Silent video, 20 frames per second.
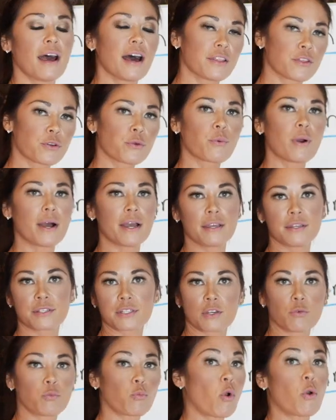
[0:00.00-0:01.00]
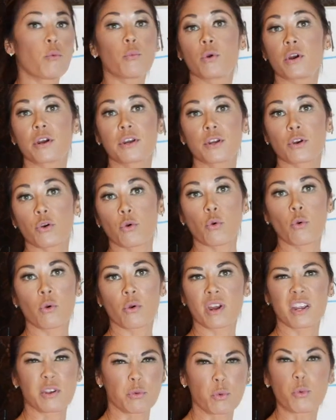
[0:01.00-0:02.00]
Otherwise, it won't work,
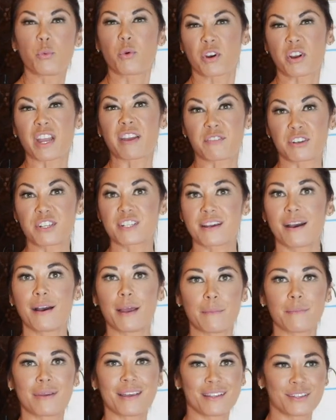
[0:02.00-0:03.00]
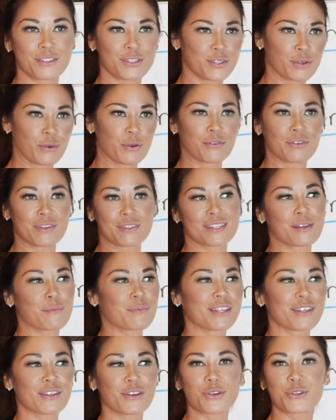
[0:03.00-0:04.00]
or it will work every time. And so if it's
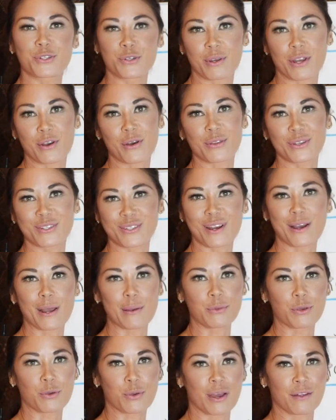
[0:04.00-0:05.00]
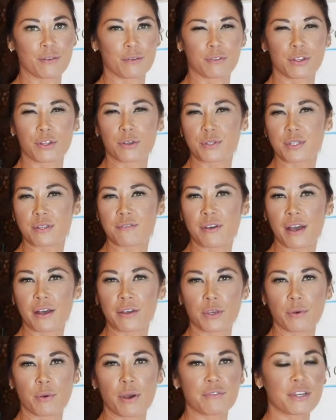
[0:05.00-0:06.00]
something that you're doing all the time, you kind of lose the
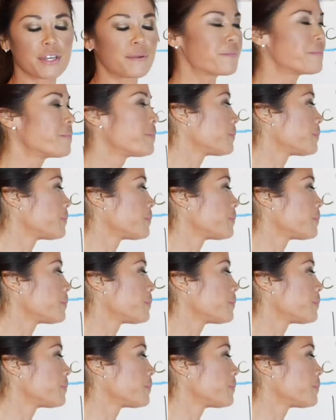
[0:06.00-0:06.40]
value of it.